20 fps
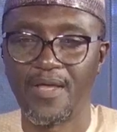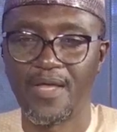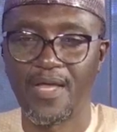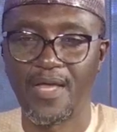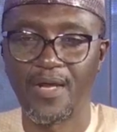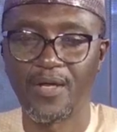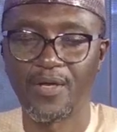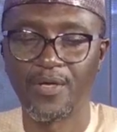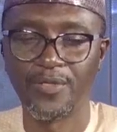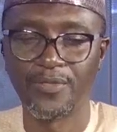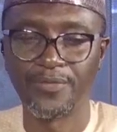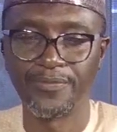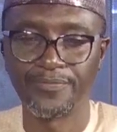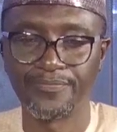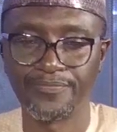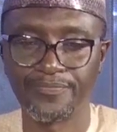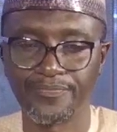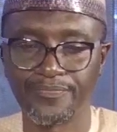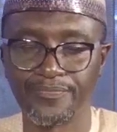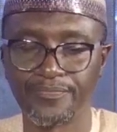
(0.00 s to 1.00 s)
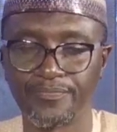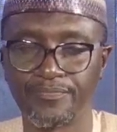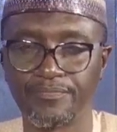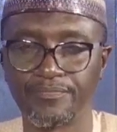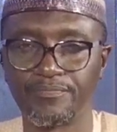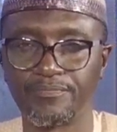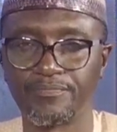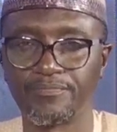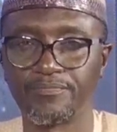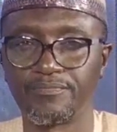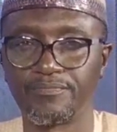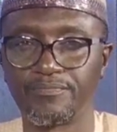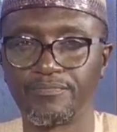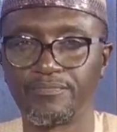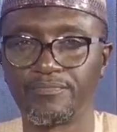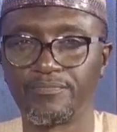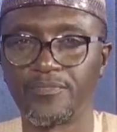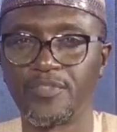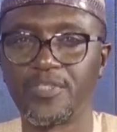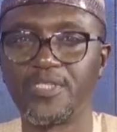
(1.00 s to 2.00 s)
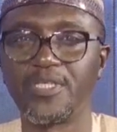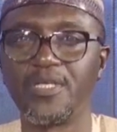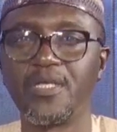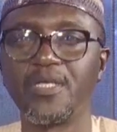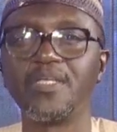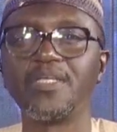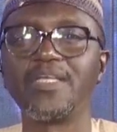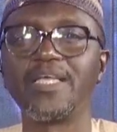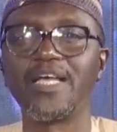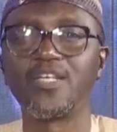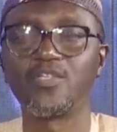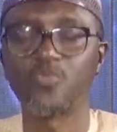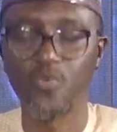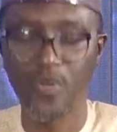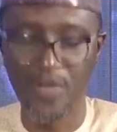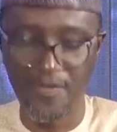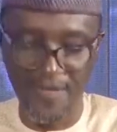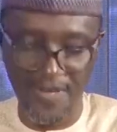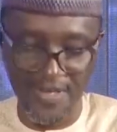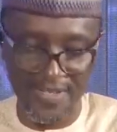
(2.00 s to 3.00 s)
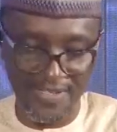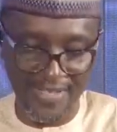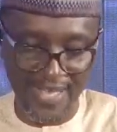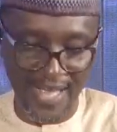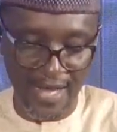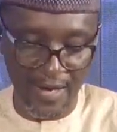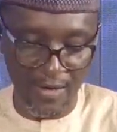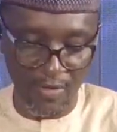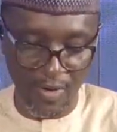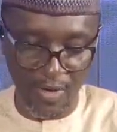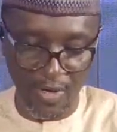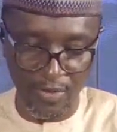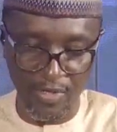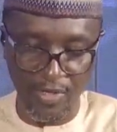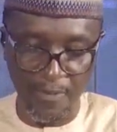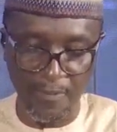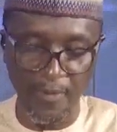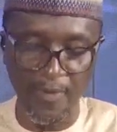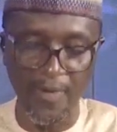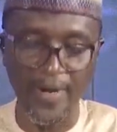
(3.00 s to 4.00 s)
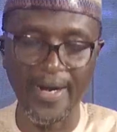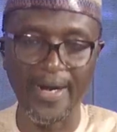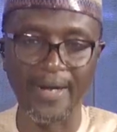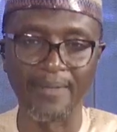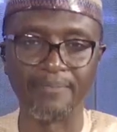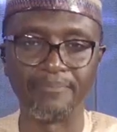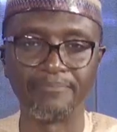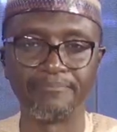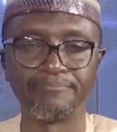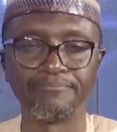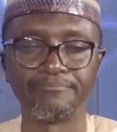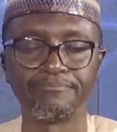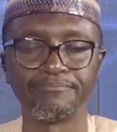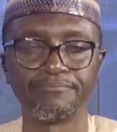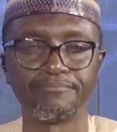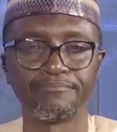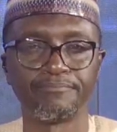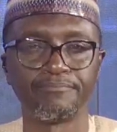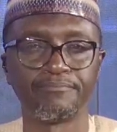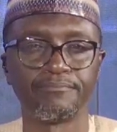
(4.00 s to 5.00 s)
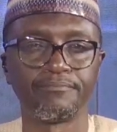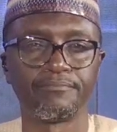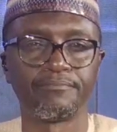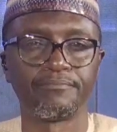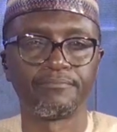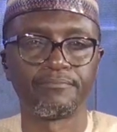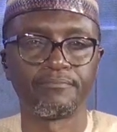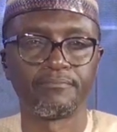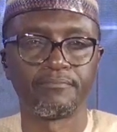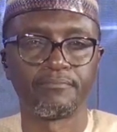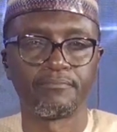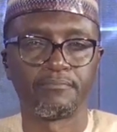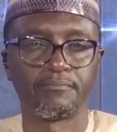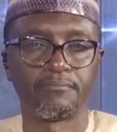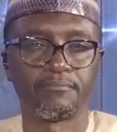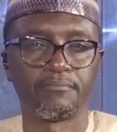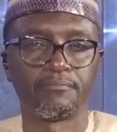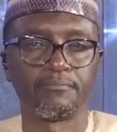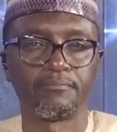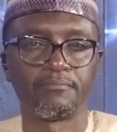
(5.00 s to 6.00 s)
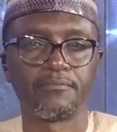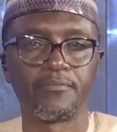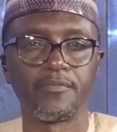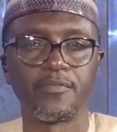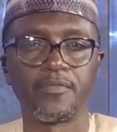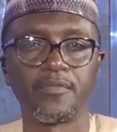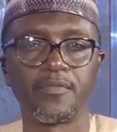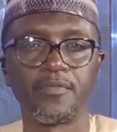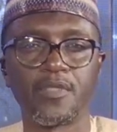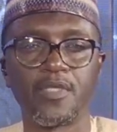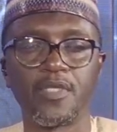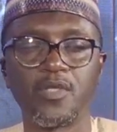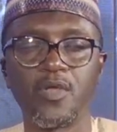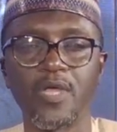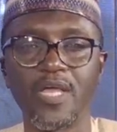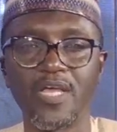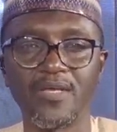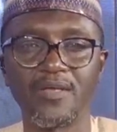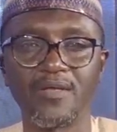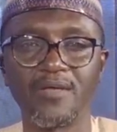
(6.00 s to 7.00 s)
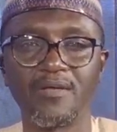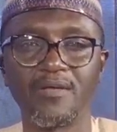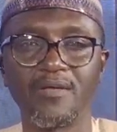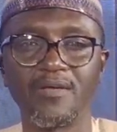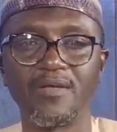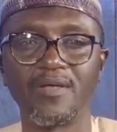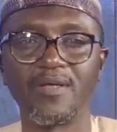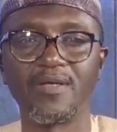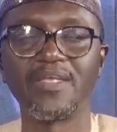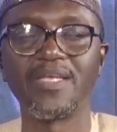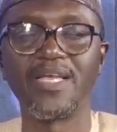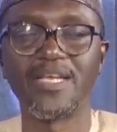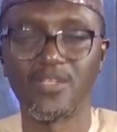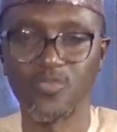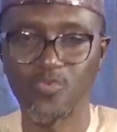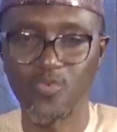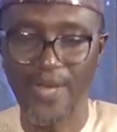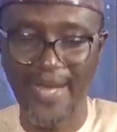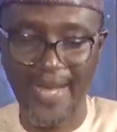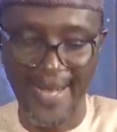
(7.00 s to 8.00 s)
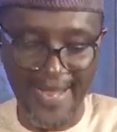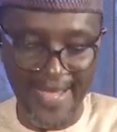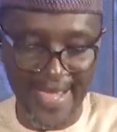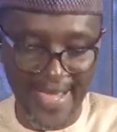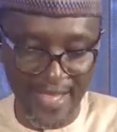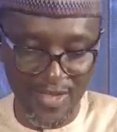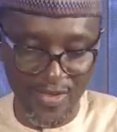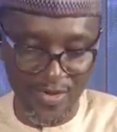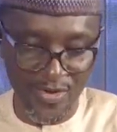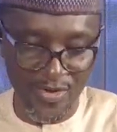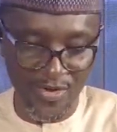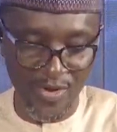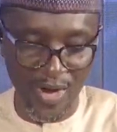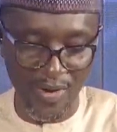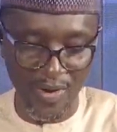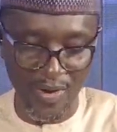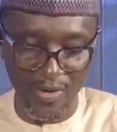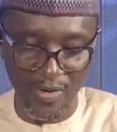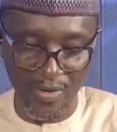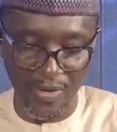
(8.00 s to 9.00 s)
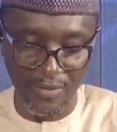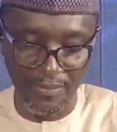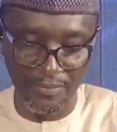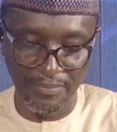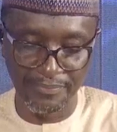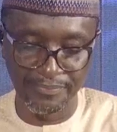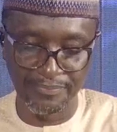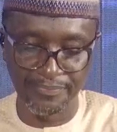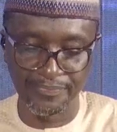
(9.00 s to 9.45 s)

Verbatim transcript: Hello. Hello, good evening. Yes, good evening, sir. Welcome to the program. Hello, good evening. Good evening, dear. Yes, we can hear you. You are welcome.